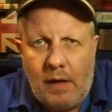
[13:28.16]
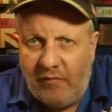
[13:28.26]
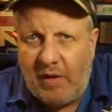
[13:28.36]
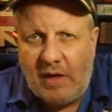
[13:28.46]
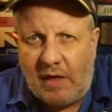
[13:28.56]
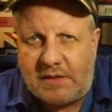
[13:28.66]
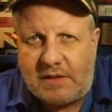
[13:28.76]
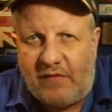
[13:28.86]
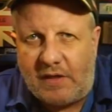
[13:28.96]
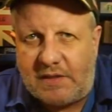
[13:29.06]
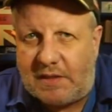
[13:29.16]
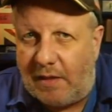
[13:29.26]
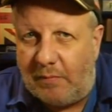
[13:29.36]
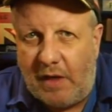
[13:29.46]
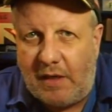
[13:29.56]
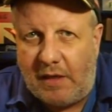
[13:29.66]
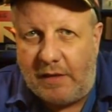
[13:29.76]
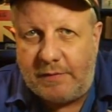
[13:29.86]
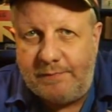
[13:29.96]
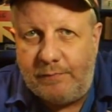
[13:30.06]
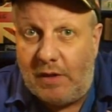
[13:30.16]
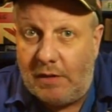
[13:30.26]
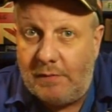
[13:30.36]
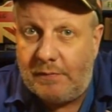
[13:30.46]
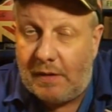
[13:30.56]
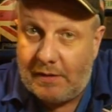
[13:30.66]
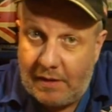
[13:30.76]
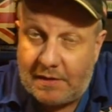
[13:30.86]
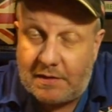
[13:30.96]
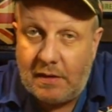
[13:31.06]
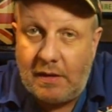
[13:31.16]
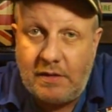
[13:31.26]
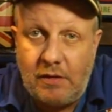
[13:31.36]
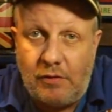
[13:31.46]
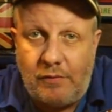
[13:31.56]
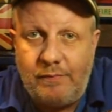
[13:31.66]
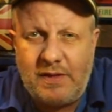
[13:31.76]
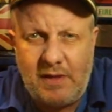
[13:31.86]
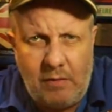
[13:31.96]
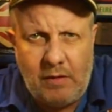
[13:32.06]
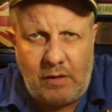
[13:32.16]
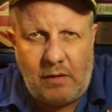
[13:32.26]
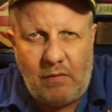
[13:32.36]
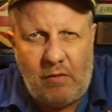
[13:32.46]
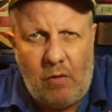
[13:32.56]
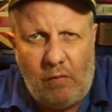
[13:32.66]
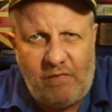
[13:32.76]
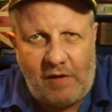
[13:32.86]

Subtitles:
I've been asked if I sleep naked. Well, yes, I do, but only on long-haul